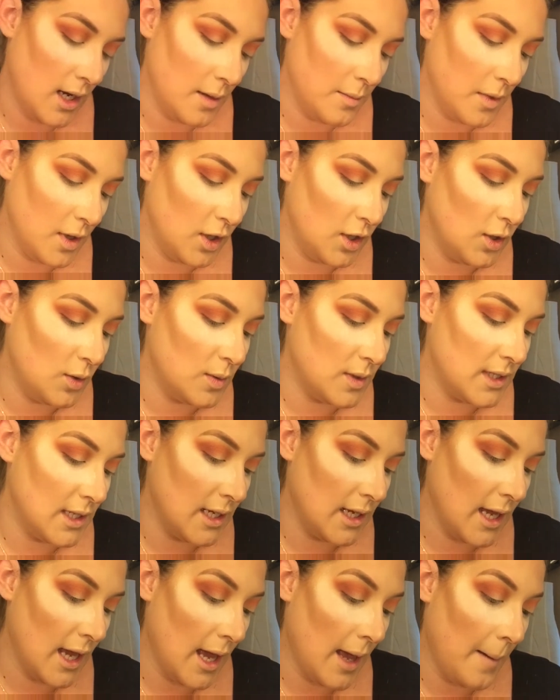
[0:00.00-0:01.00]
I am
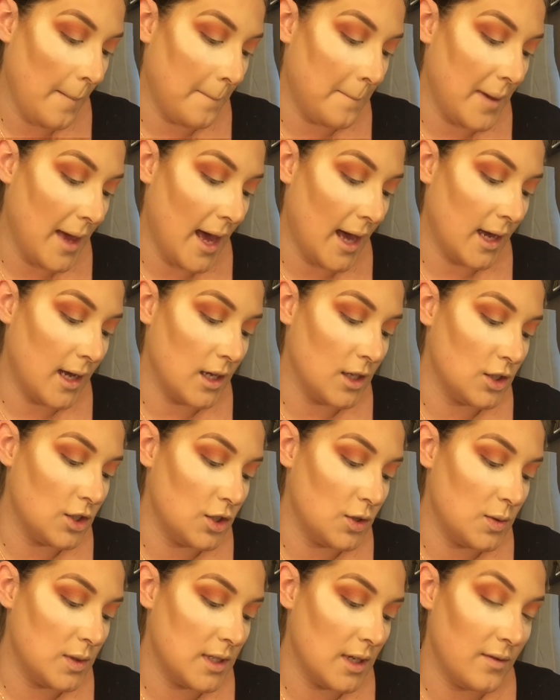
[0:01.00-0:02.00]
using a MAC
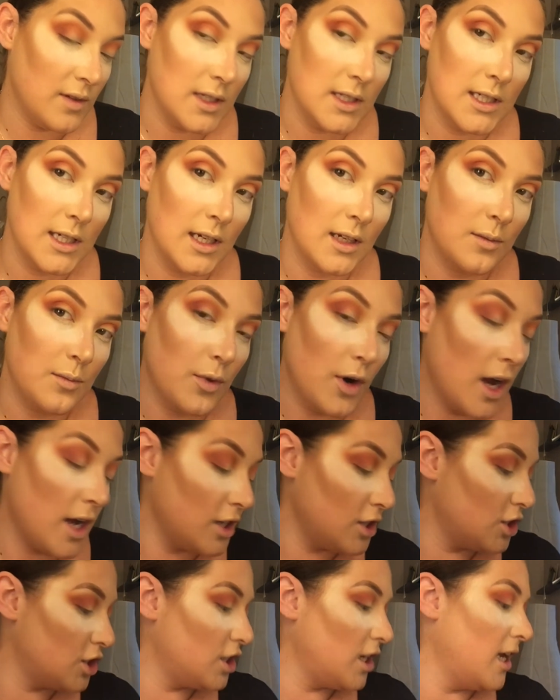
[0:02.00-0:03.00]
217
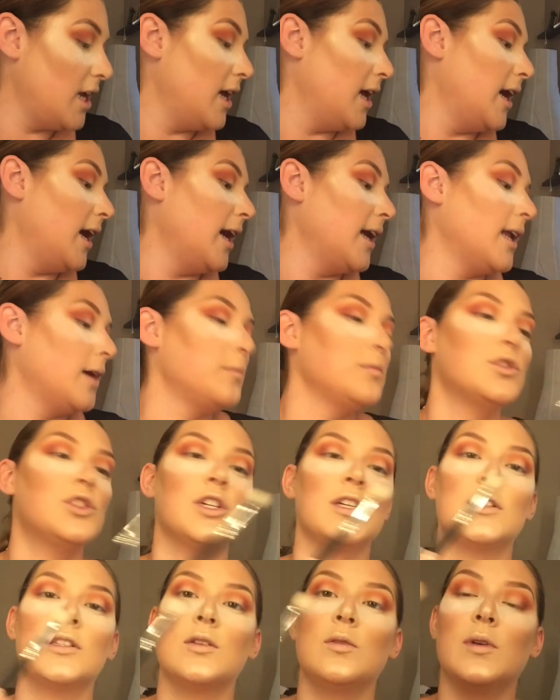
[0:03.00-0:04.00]
brush, and I'm
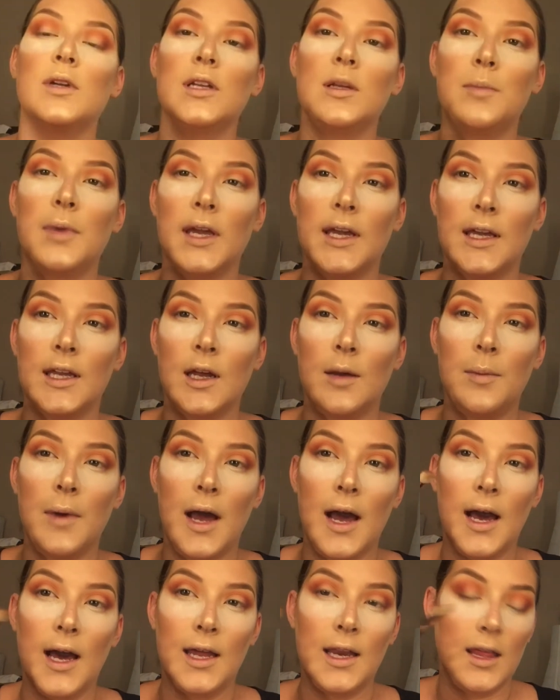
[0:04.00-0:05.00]
just going to pick it up
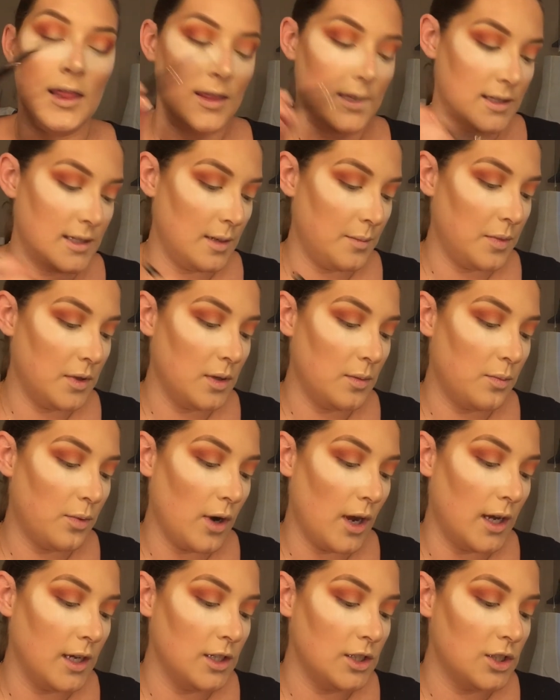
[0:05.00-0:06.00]
on the tip of the
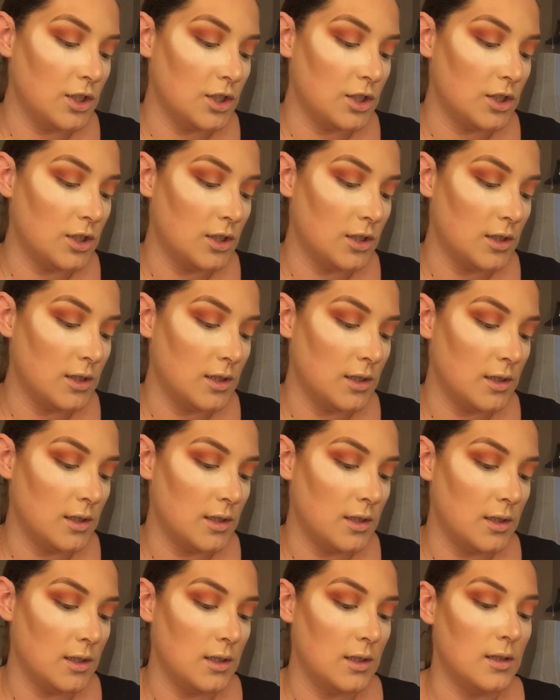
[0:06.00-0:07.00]
brush.
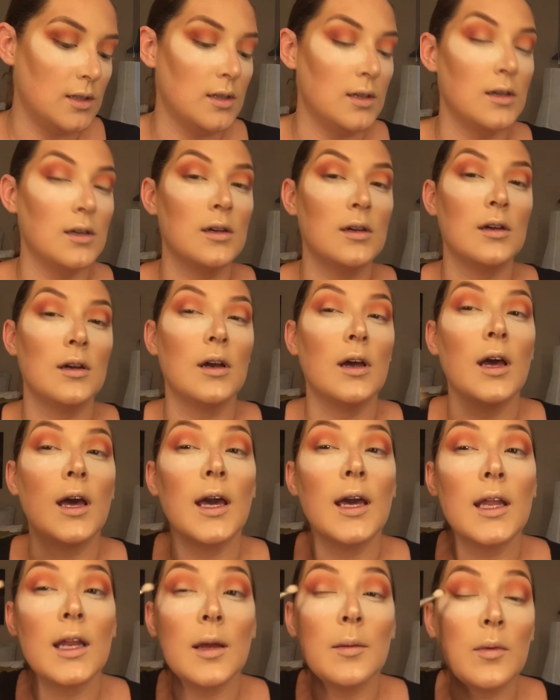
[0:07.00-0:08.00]

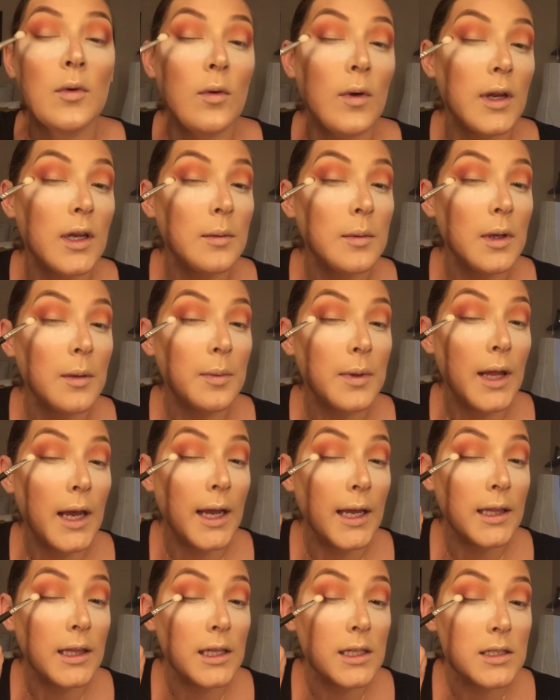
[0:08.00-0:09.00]
And I'm going to be
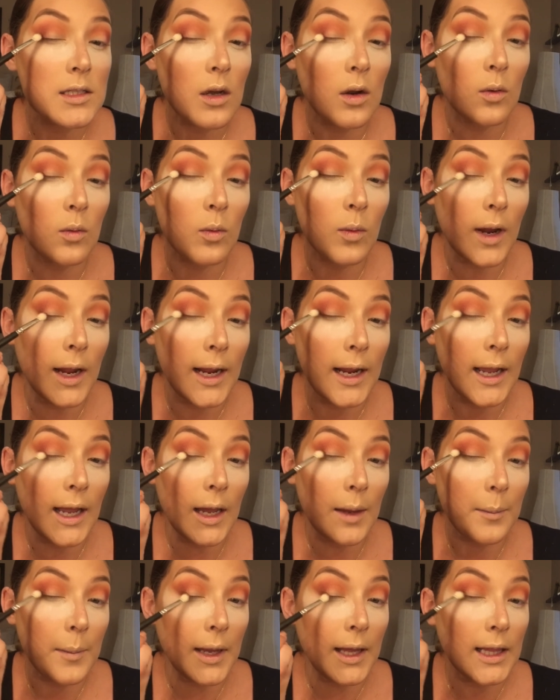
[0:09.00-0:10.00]
applying this right
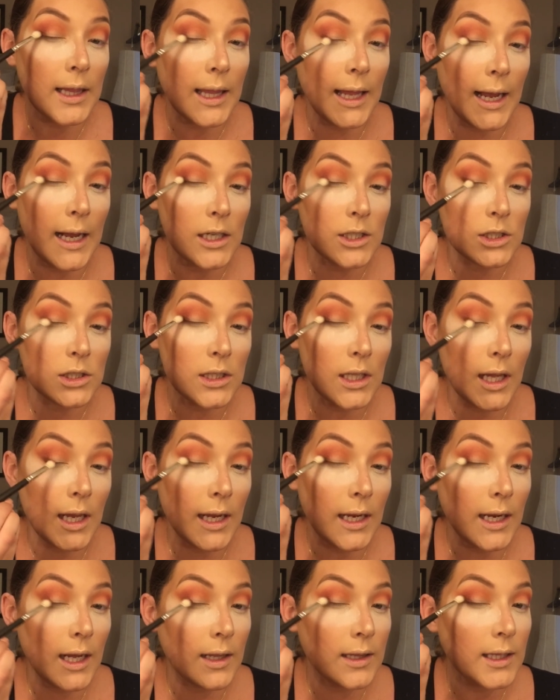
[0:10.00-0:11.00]
at my lash
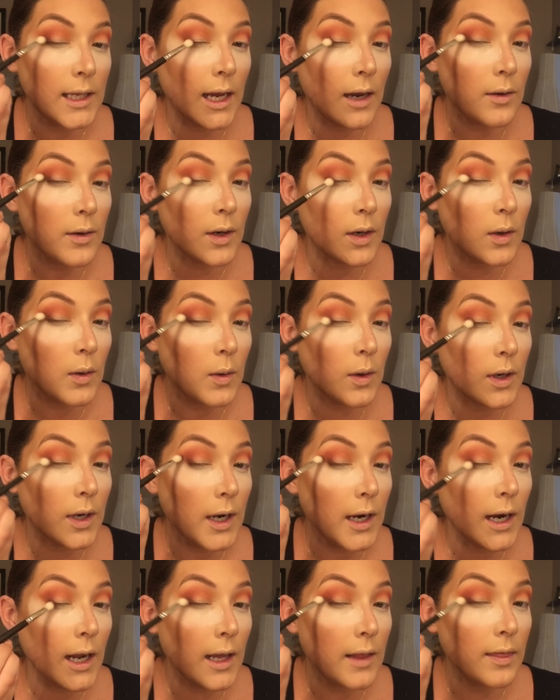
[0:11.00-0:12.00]
line on the outer
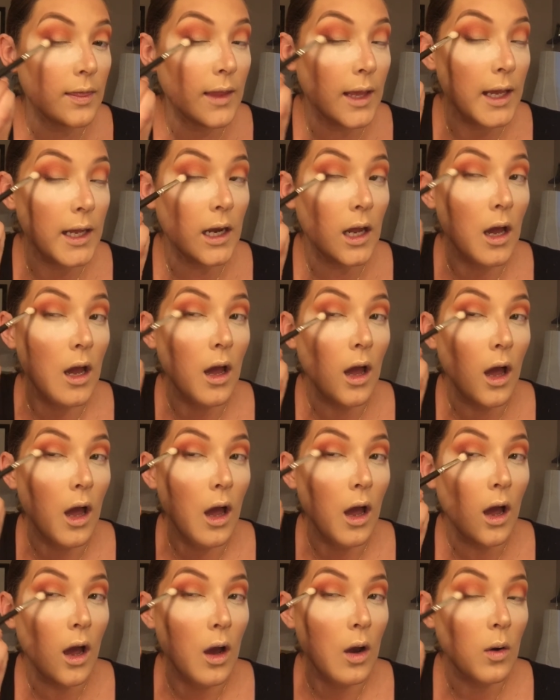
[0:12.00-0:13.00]
corner and then
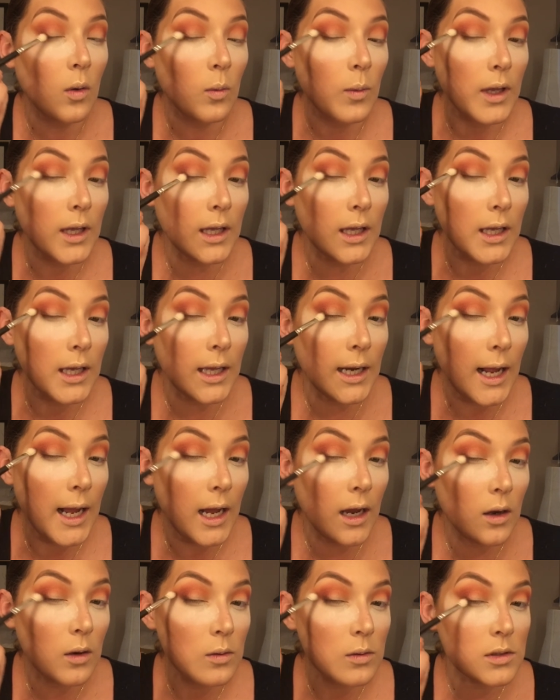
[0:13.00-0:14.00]
winging it
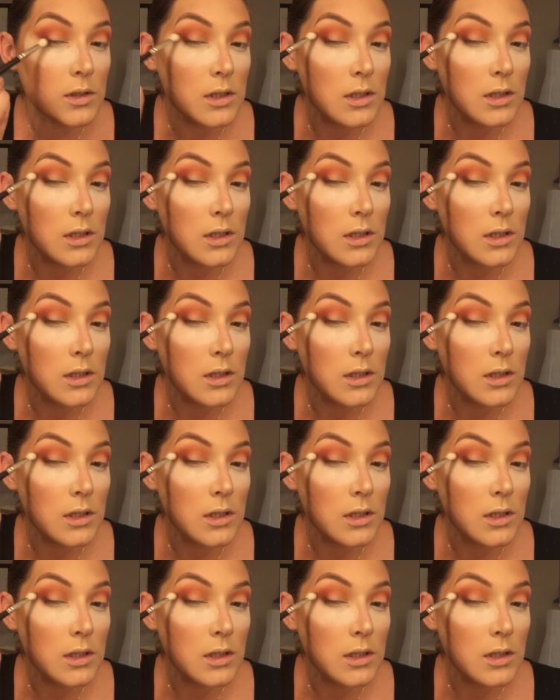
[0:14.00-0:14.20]
out.